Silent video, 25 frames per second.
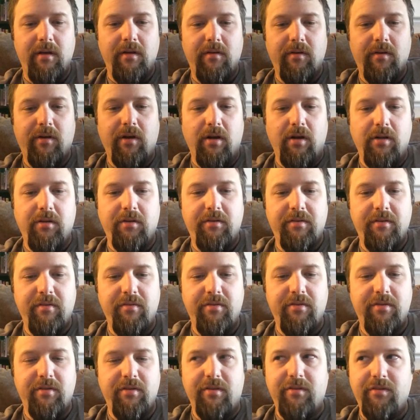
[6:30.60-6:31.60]
regardless, it
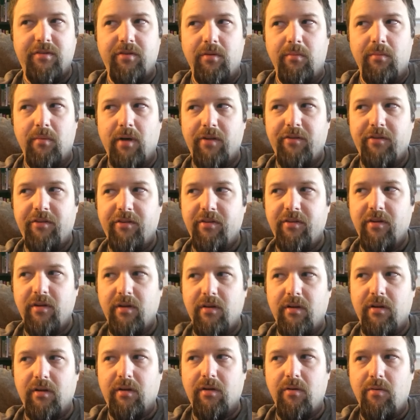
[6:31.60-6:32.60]
was just too much
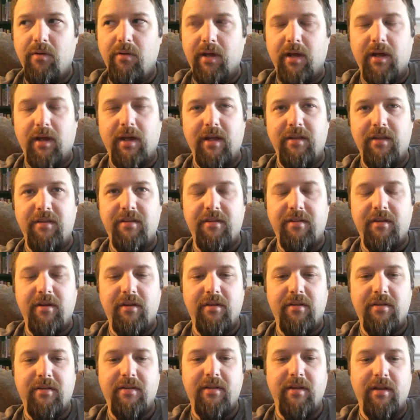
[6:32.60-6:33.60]
going against
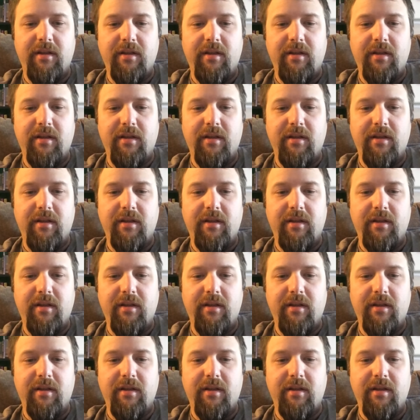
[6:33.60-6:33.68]
us